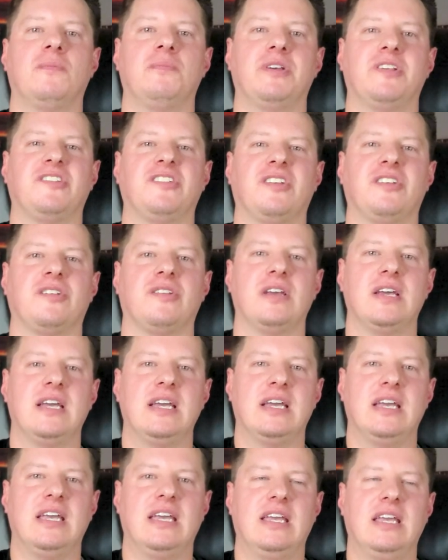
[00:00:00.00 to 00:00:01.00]
business
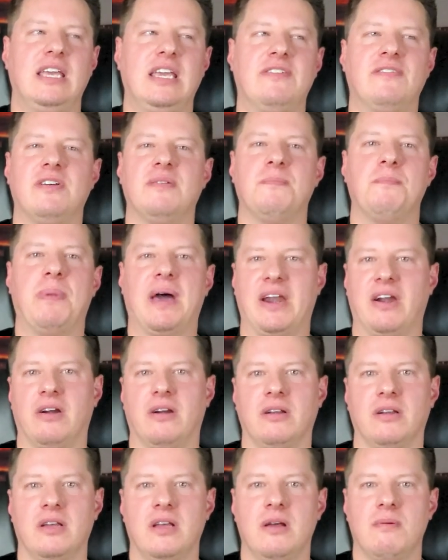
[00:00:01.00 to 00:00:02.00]
even
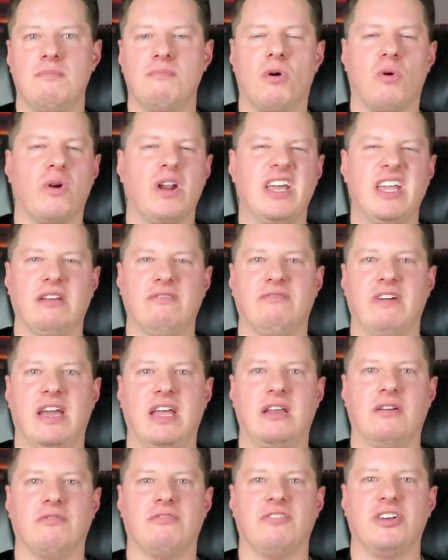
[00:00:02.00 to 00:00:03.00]
better more
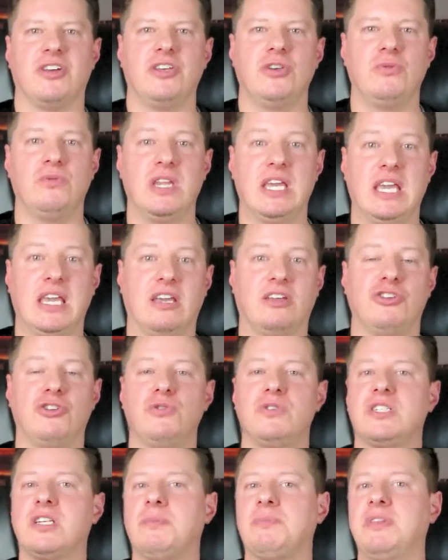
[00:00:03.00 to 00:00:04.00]
innovative, unique, do
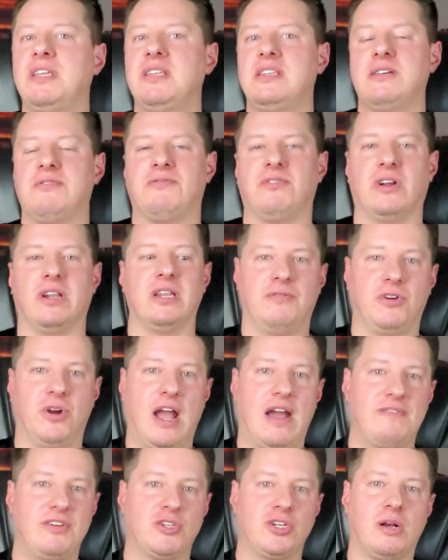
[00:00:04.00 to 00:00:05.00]
something different. If you're
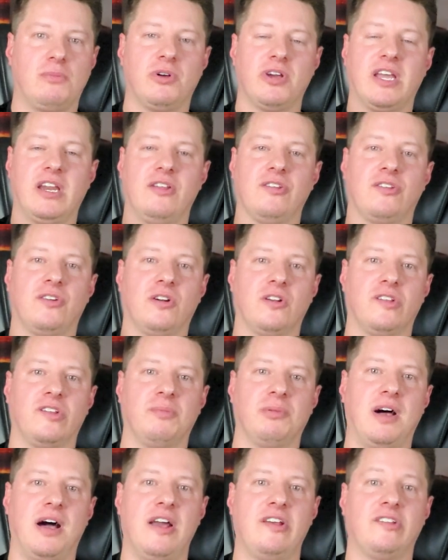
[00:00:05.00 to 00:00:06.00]
having trouble getting certain
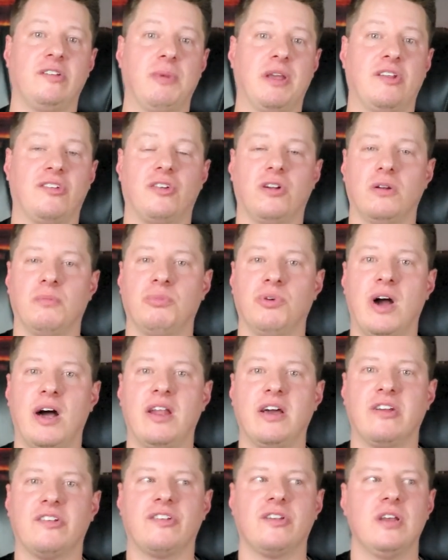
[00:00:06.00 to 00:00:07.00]
supplies to make certain
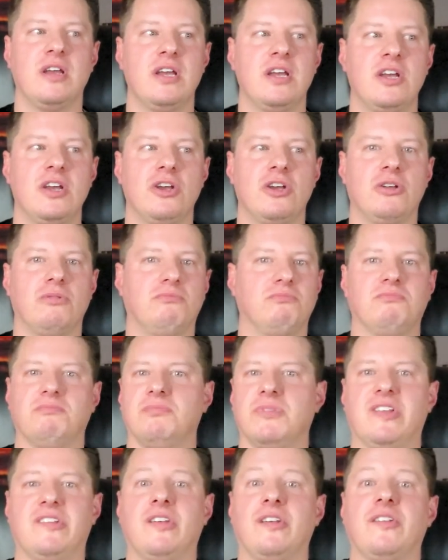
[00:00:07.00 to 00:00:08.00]
products,
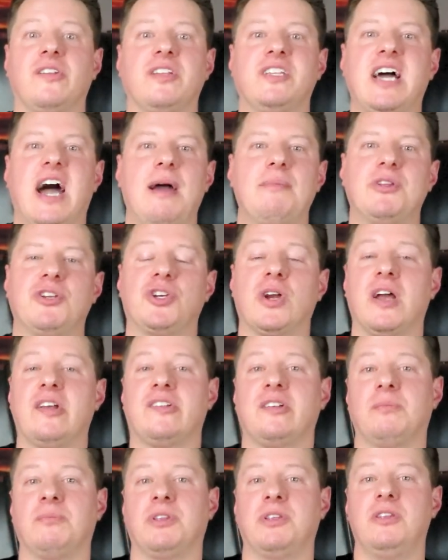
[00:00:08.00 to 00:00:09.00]
this is the time to try
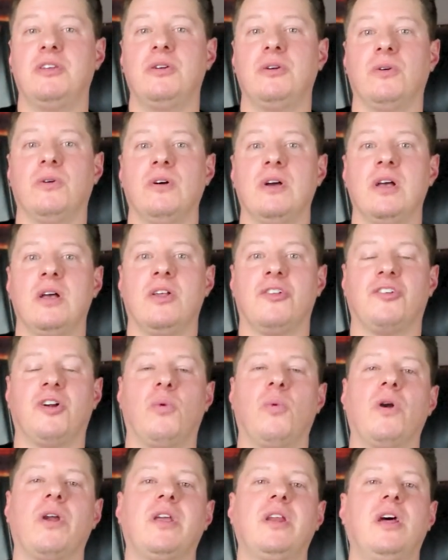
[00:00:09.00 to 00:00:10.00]
something new.
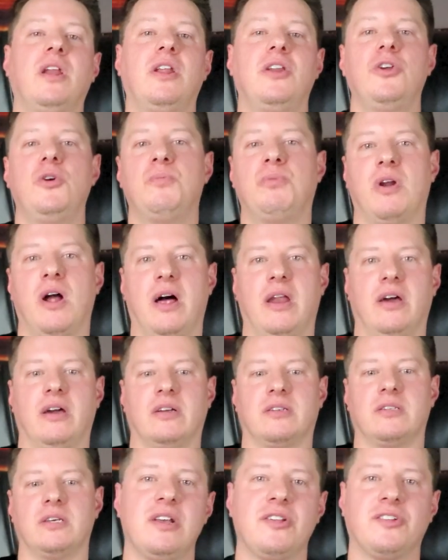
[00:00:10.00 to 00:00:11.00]
Start working on a new
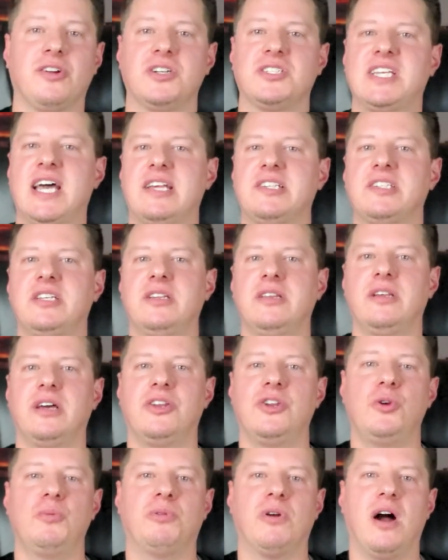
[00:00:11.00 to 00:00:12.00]
product. Start testing a
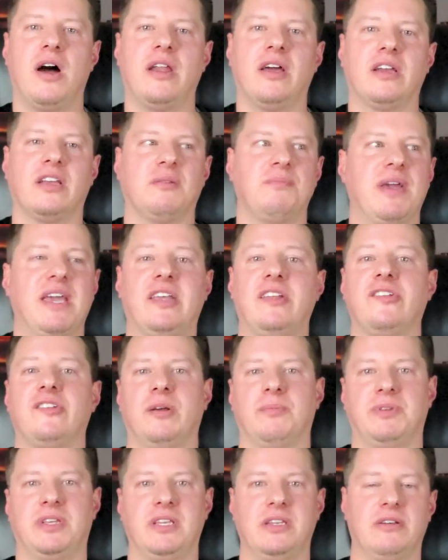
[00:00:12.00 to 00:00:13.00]
new product and making
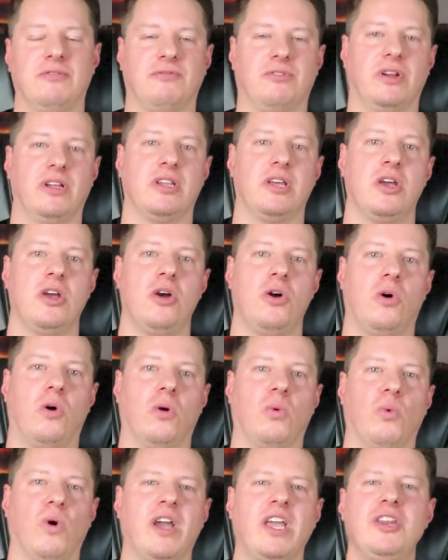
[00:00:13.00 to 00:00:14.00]
something different.
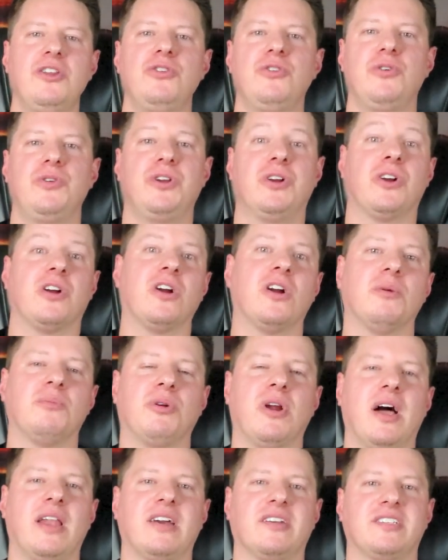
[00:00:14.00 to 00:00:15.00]
Or what can you do to your current
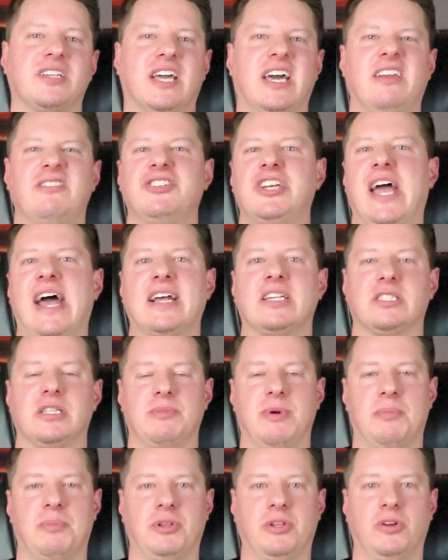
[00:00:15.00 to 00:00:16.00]
products to kind of jazz
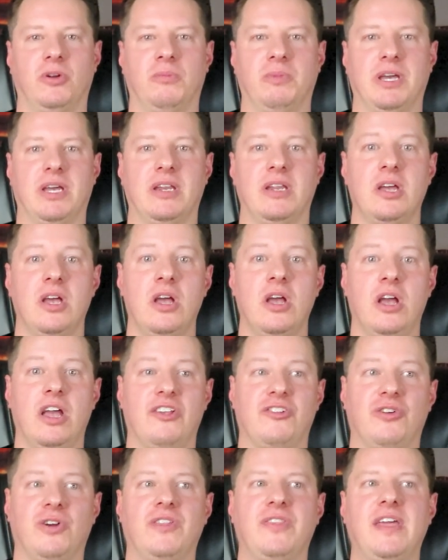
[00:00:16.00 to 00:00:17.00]
them up a little bit?
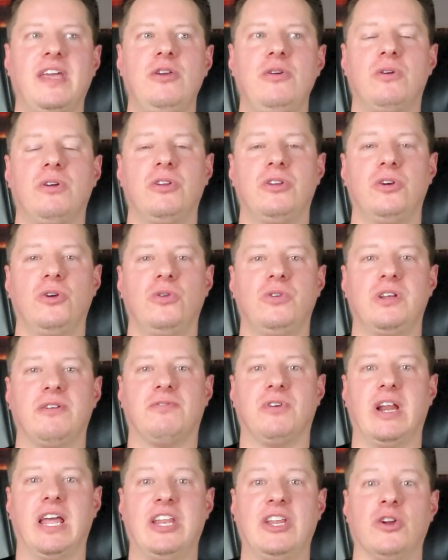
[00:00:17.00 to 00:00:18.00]
Is there anything you can do
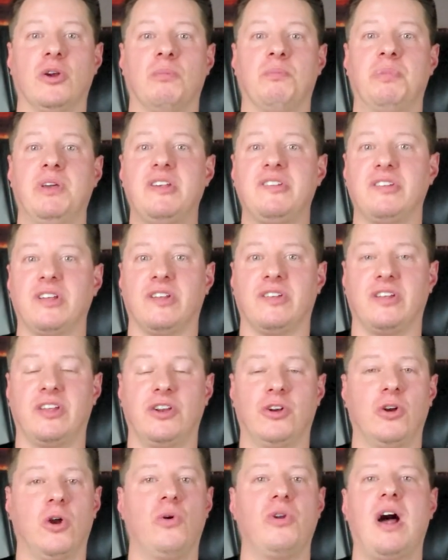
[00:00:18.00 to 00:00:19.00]
different in your business, in
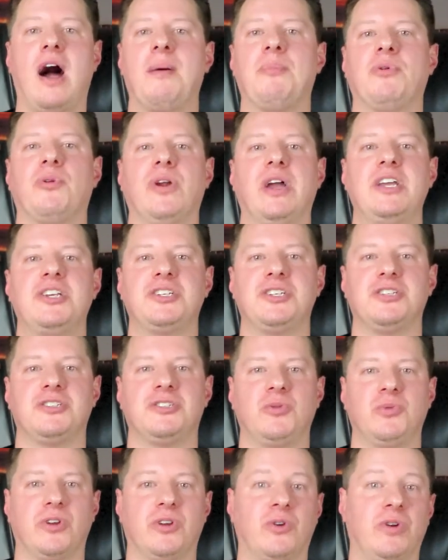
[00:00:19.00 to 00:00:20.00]
your own operations
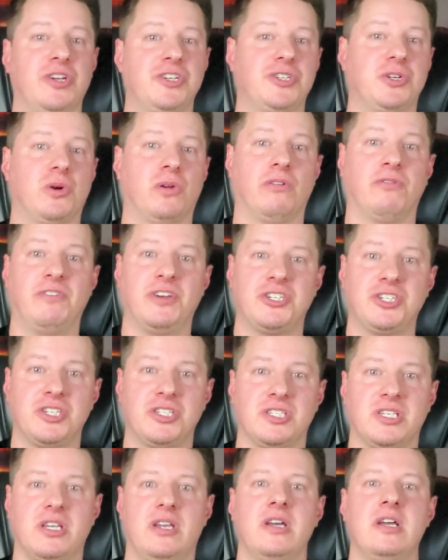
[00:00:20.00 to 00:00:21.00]
to increase your own
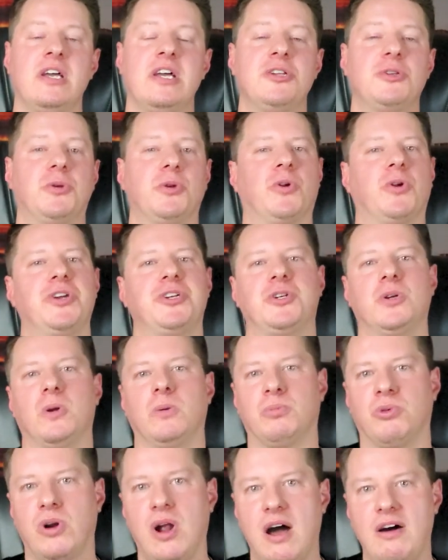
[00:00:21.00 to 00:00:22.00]
efficiency, to increase your own
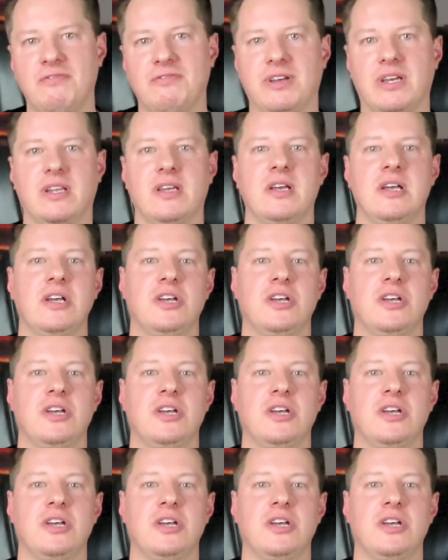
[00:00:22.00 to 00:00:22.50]
profit,